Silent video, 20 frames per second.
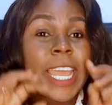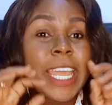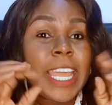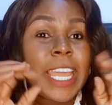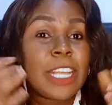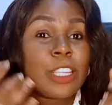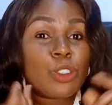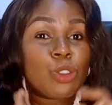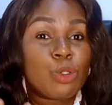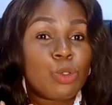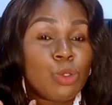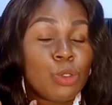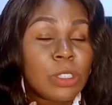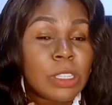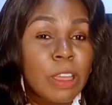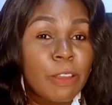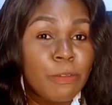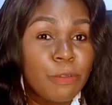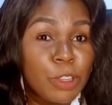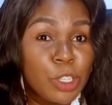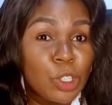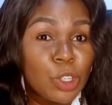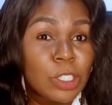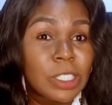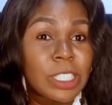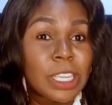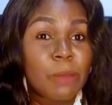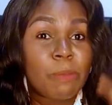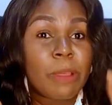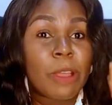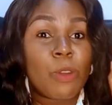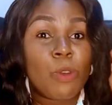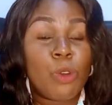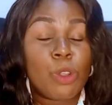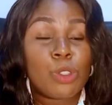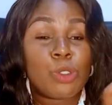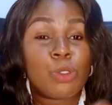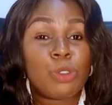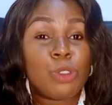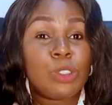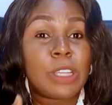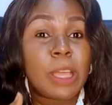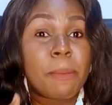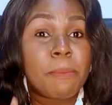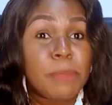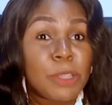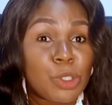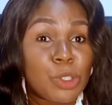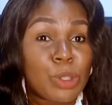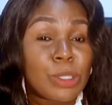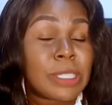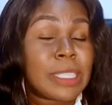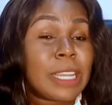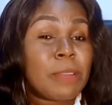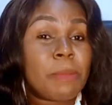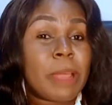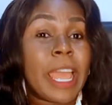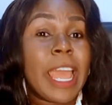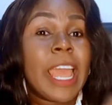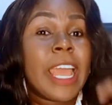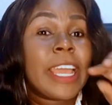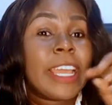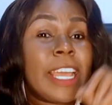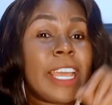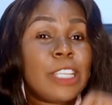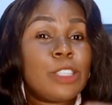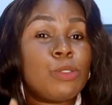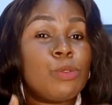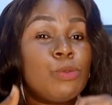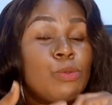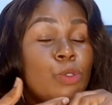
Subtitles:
Get to know their vision statement, go to know their mission statement, get to